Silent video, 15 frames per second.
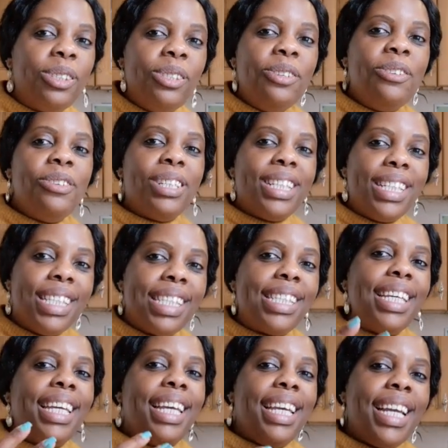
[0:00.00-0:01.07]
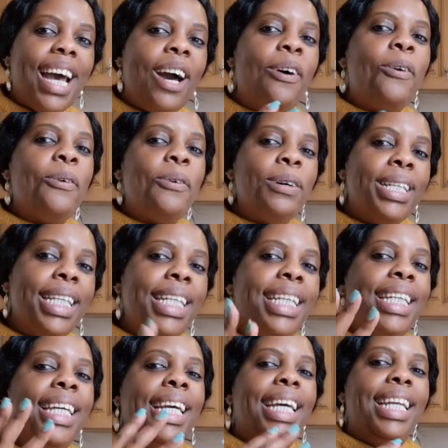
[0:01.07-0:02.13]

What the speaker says: you know, she's ticking her own